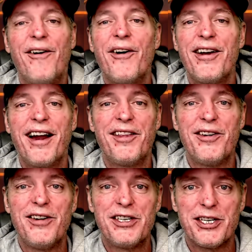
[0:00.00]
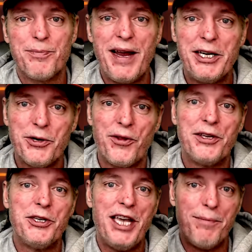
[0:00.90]
all you got to do is just make sure
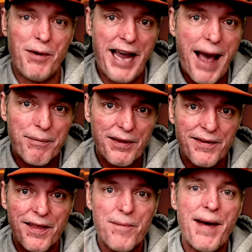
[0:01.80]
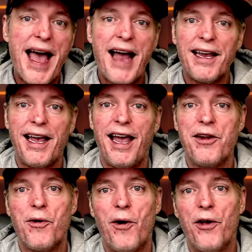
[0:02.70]
that you keep your captains to the back,
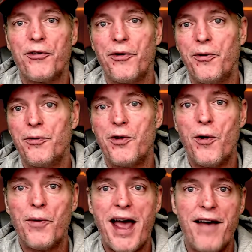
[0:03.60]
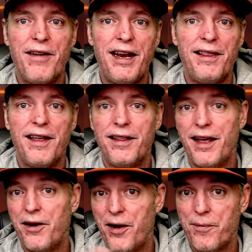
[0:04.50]
and you also don't have anything
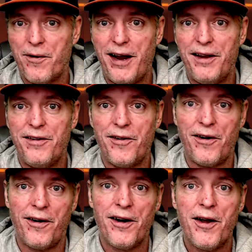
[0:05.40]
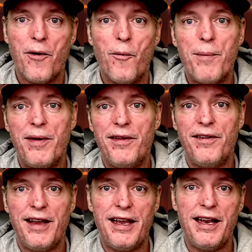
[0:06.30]
that upgrades your
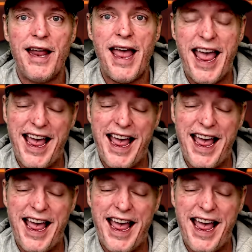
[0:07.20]
weapons in